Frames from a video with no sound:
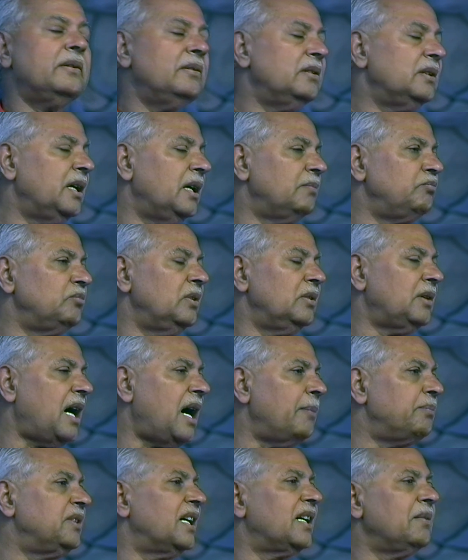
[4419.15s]
um,
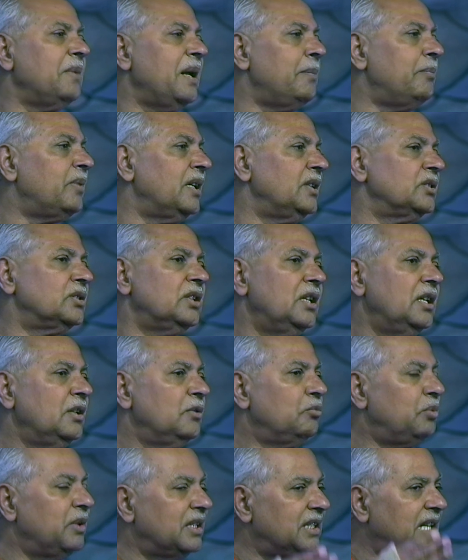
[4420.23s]
of the remembrance
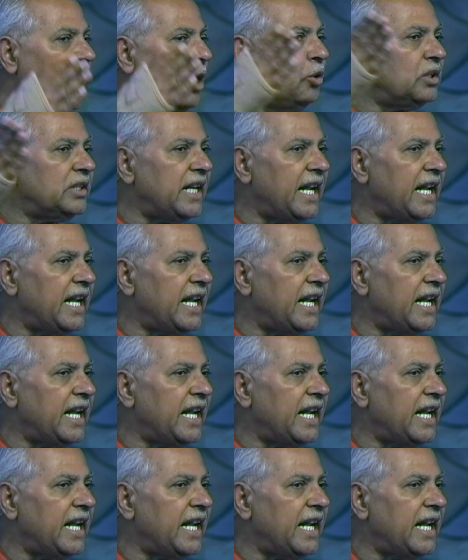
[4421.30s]
without